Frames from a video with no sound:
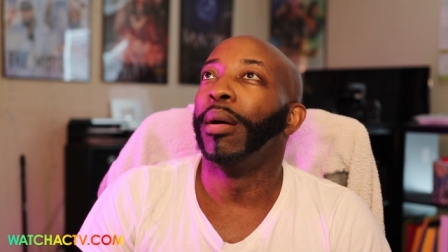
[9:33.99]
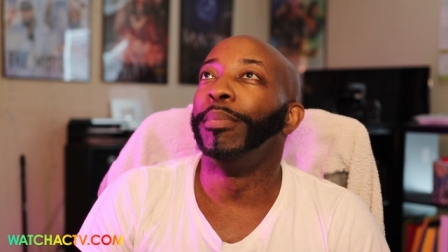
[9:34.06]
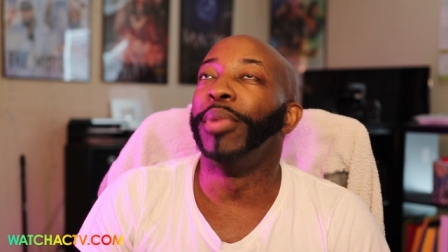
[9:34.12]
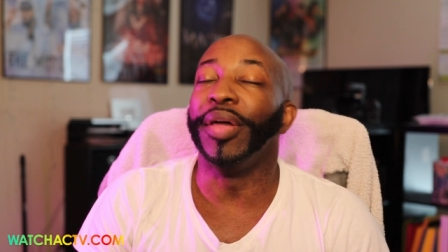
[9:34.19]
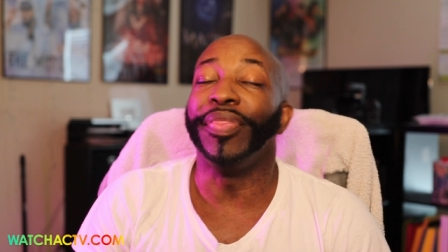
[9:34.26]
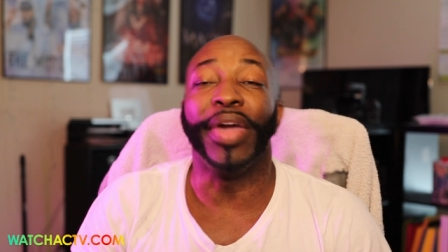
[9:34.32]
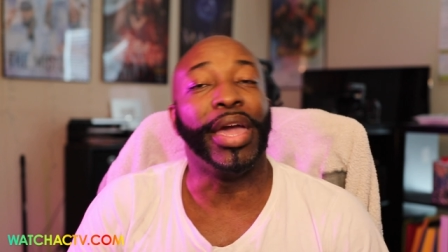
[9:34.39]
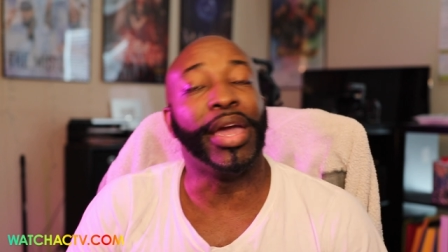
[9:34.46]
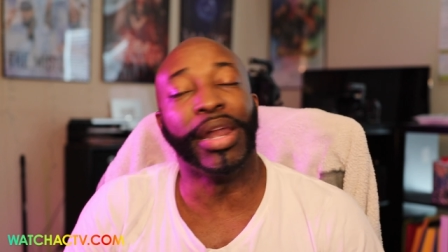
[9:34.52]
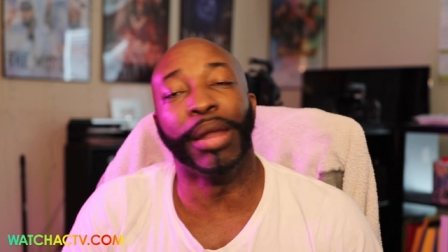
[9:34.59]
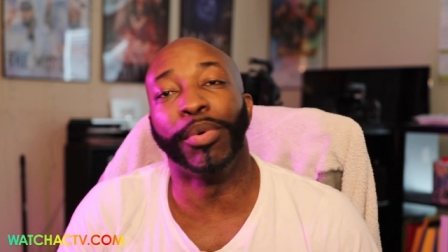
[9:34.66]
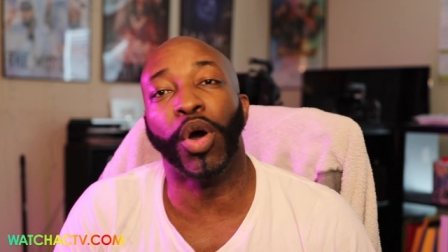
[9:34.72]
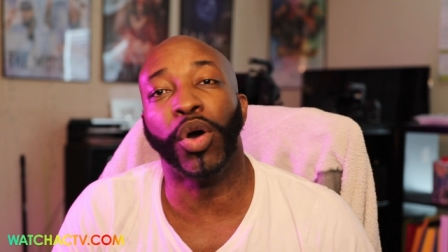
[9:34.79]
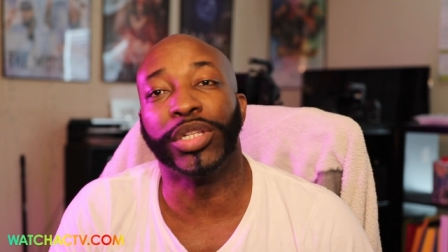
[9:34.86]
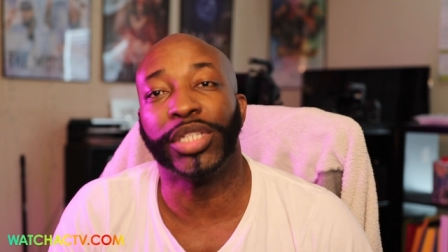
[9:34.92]
But they end
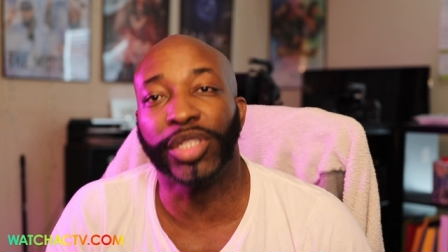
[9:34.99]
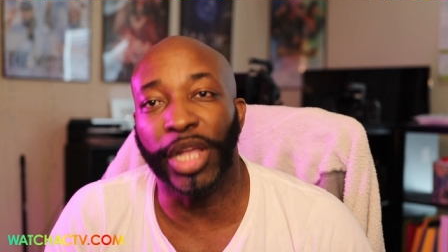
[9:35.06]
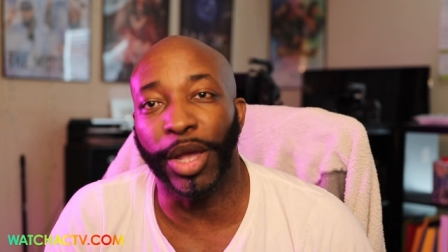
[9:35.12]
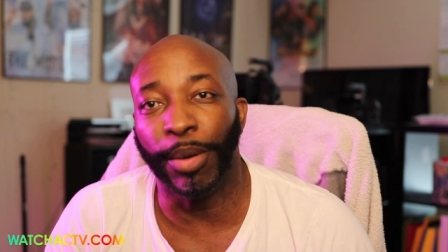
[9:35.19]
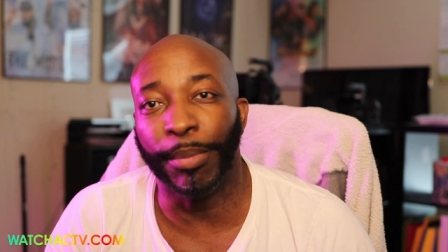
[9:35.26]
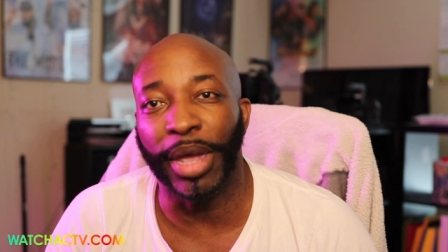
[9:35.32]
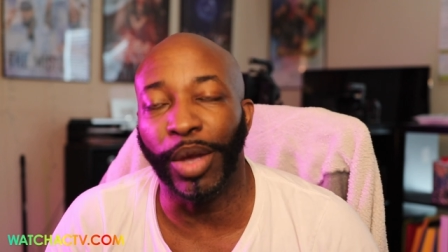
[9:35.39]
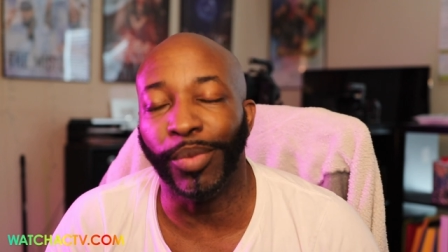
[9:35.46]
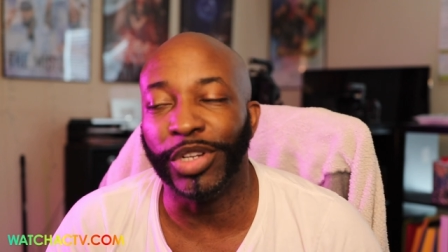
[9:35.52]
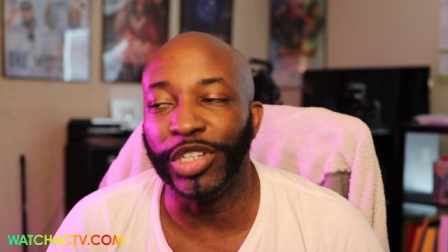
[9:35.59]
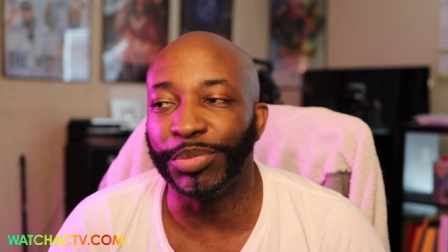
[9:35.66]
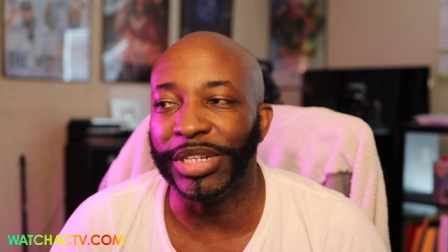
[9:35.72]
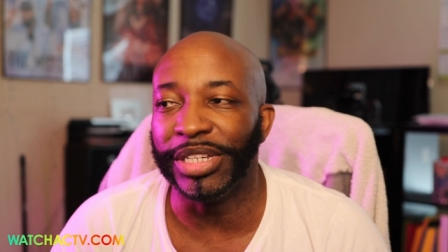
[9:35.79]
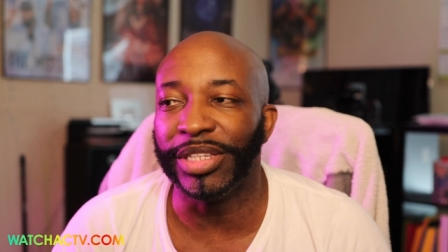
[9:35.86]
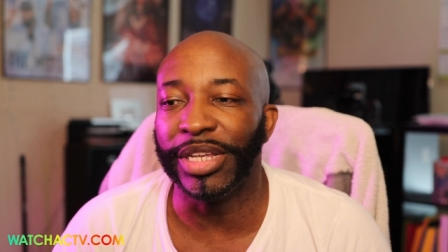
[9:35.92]
up going stalemate,
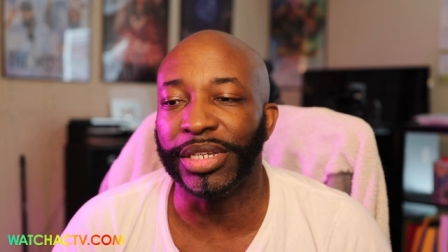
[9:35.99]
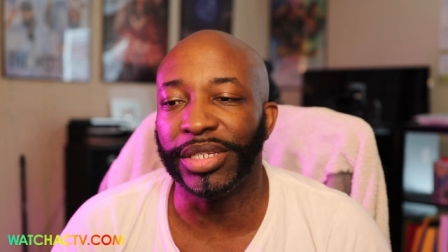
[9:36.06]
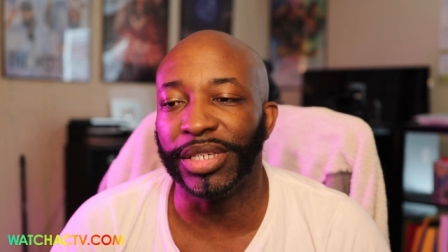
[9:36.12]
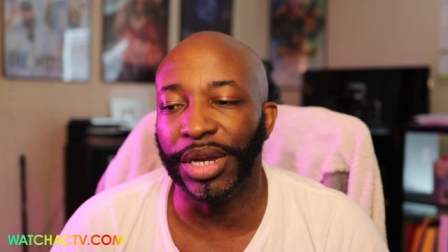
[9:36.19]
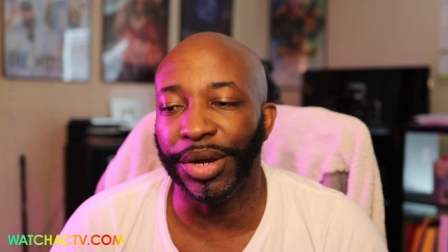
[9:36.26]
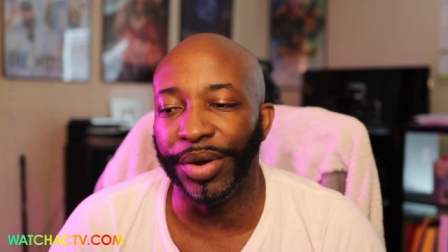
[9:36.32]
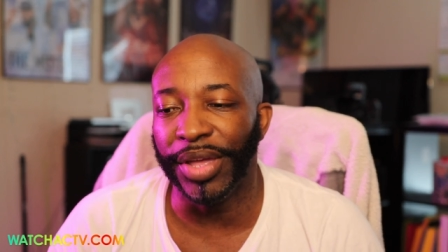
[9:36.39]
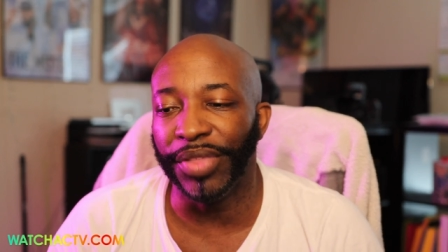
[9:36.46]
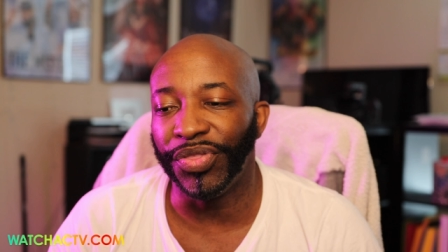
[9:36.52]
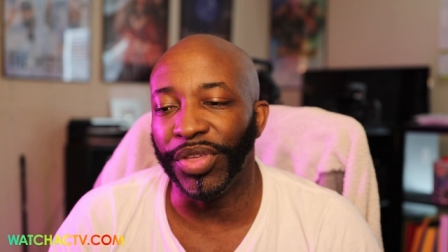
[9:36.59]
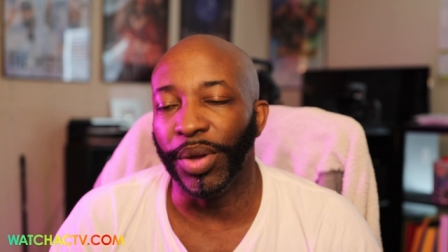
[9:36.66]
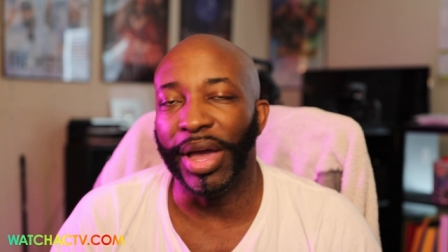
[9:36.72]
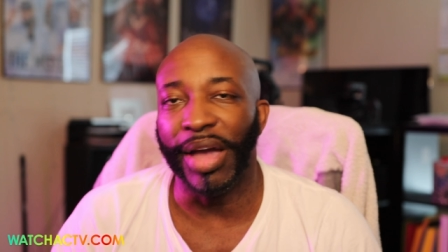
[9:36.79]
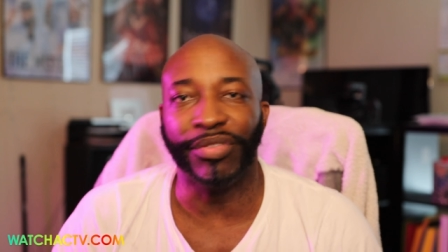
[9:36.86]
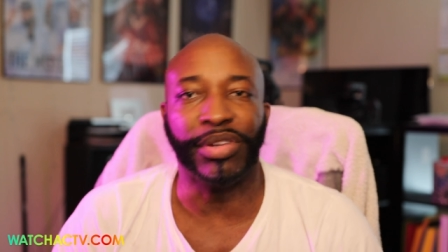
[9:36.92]
which means that Sarah and
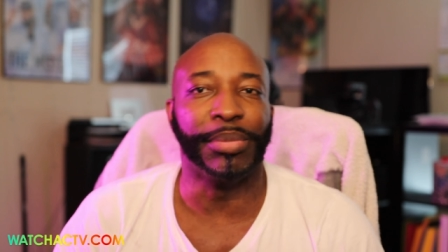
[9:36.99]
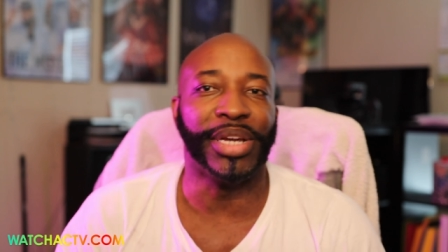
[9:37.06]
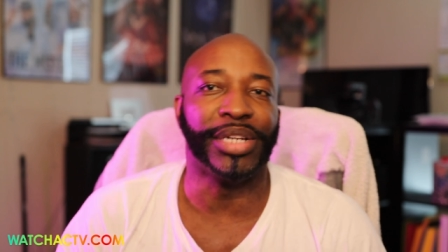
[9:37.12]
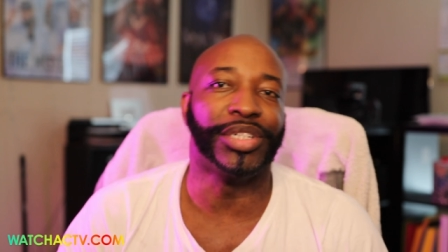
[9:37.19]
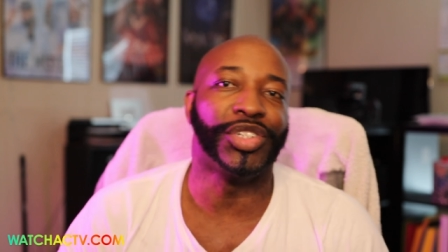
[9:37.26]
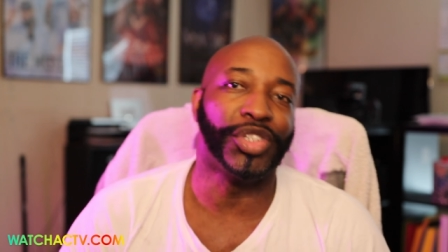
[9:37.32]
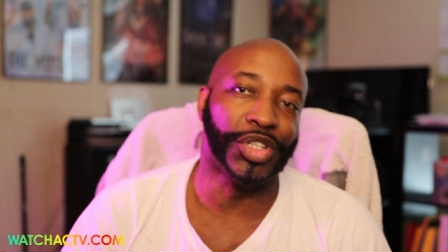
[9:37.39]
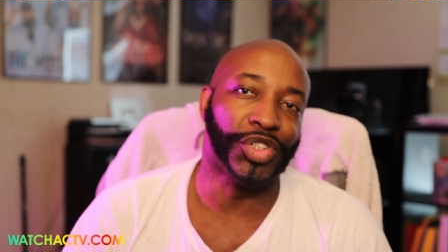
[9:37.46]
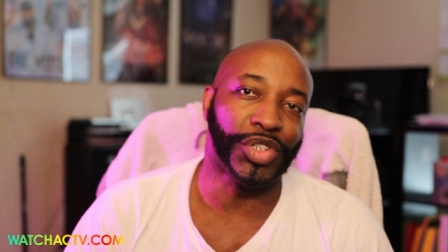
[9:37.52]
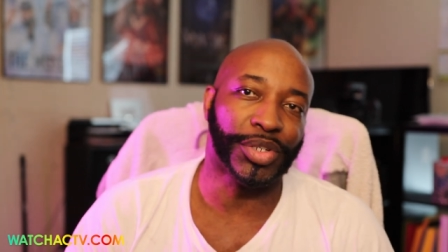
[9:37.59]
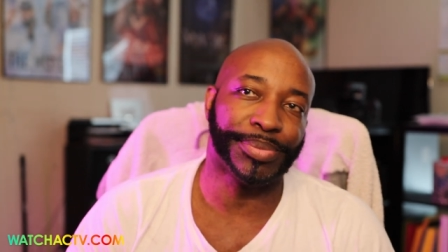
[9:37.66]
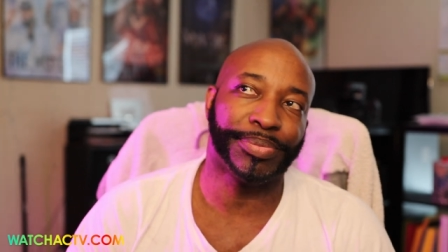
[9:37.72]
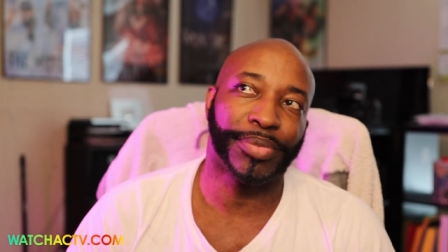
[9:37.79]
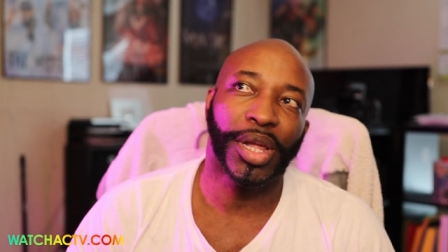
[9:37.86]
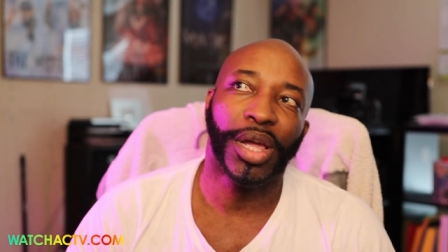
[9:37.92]
Theo have to make a decision.